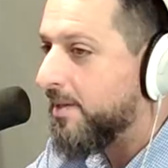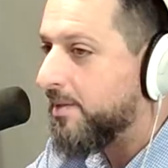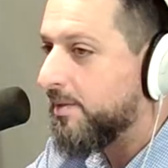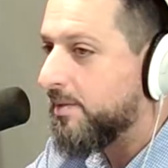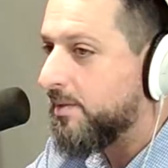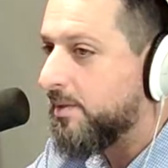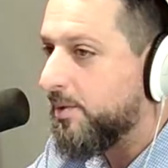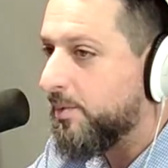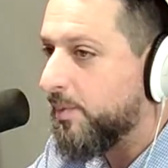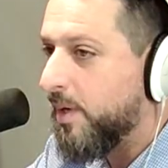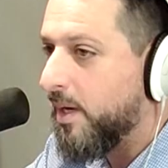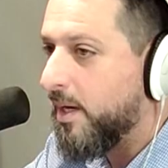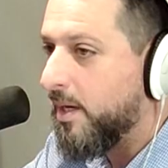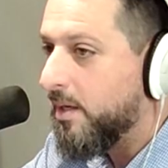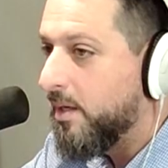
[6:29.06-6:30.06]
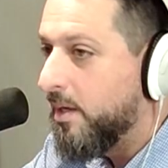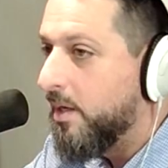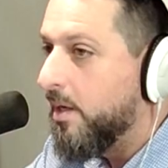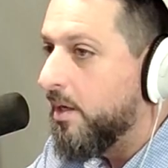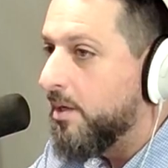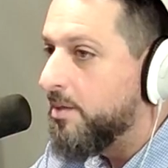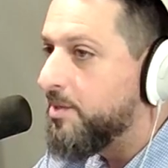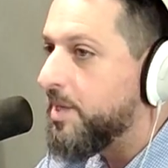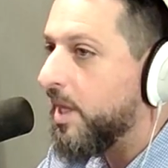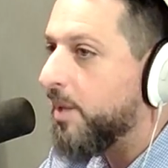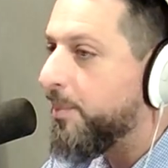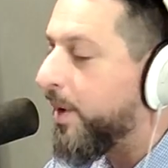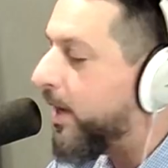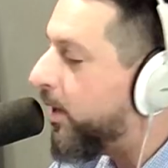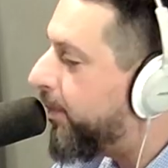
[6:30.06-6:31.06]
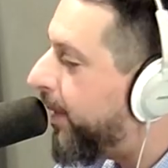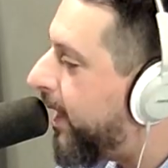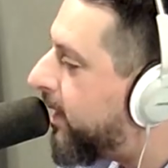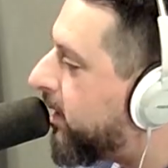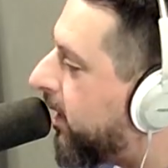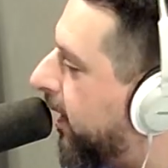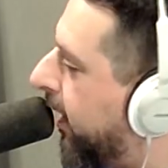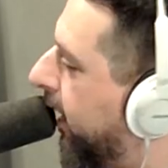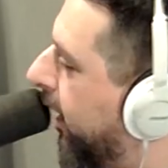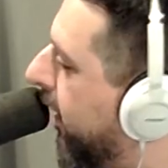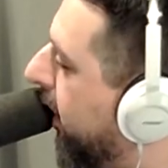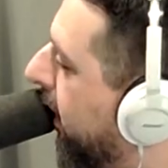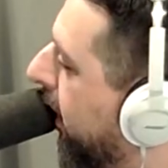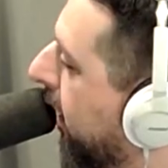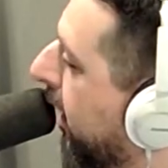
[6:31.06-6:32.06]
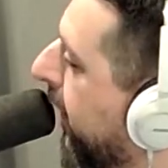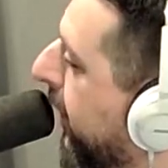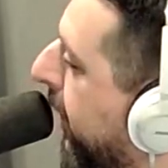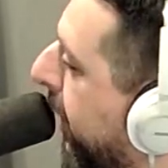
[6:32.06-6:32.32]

to to uh, celebrate obesity. So coming